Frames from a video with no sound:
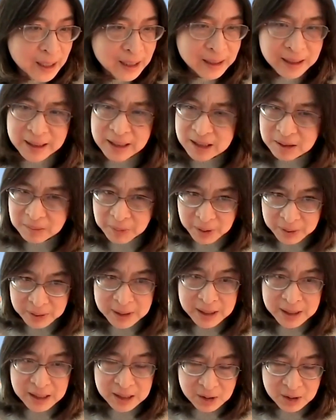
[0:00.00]
I think it's about
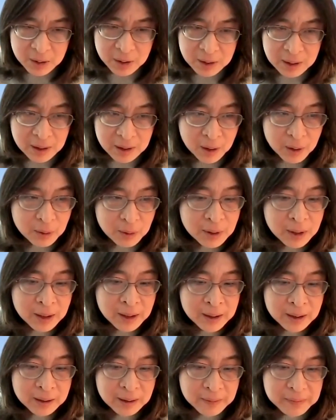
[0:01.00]
6 years ago.
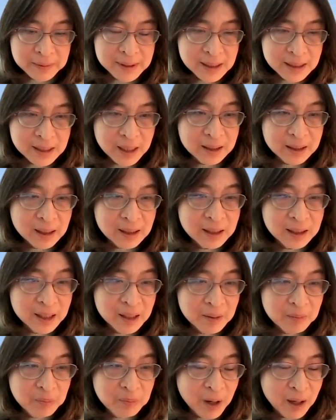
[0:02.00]
They've
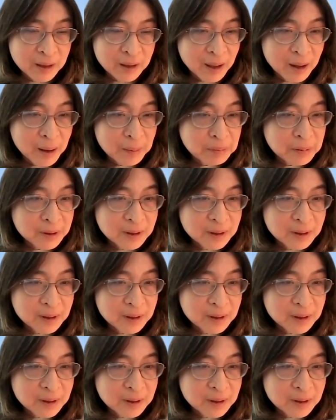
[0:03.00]
steadily bought up.